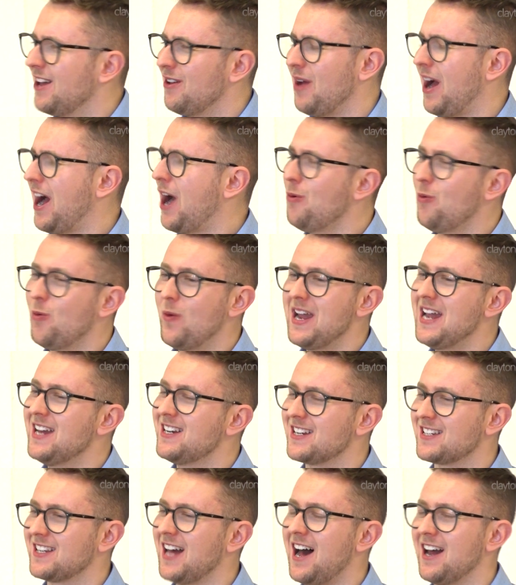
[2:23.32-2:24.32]
how weird
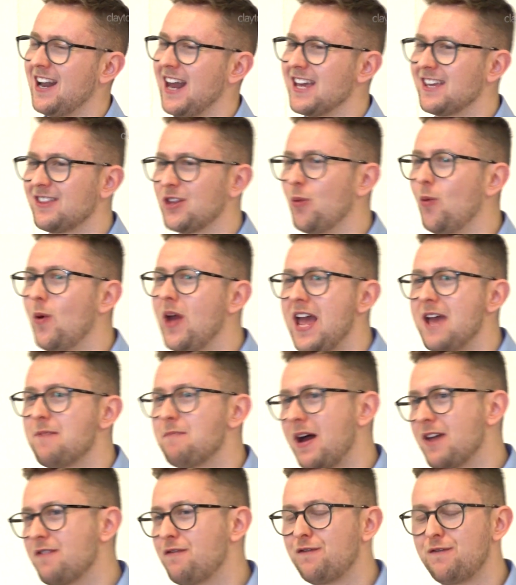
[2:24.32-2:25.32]
is that? Like, the way
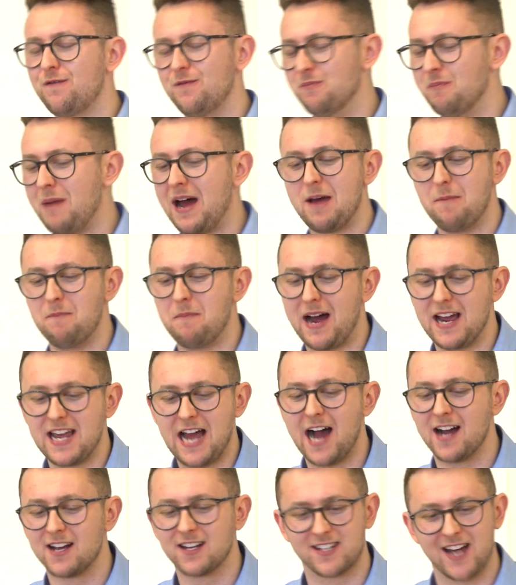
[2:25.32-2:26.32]
my, my, my
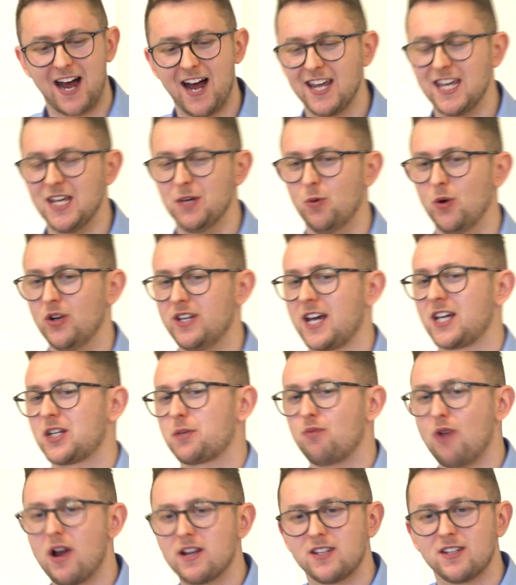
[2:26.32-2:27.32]
anxiety would
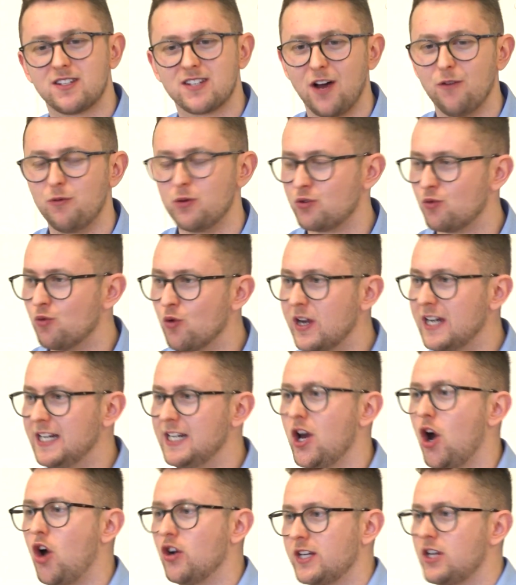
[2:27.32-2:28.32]
express itself was
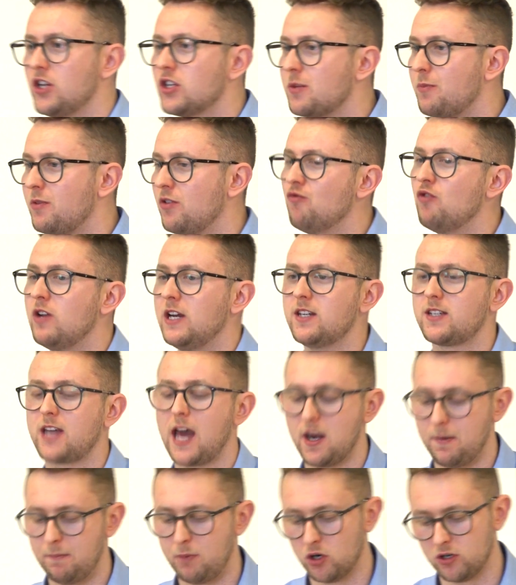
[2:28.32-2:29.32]
really odd. I used to be really
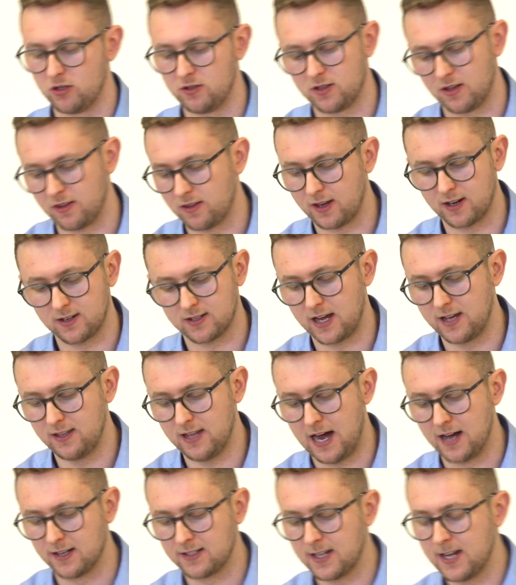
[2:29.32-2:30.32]
scared of buttons and things like
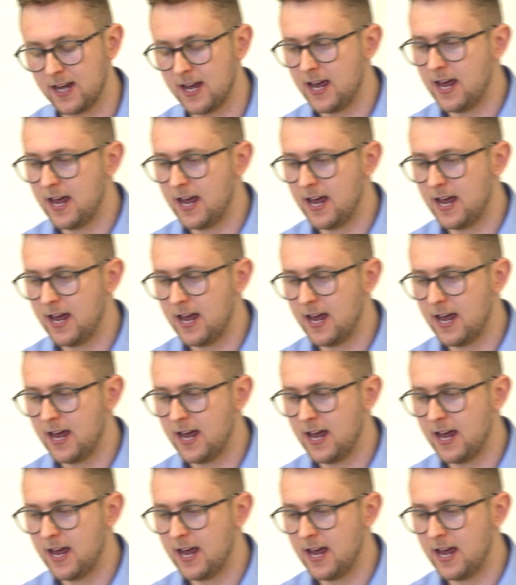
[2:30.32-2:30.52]
that.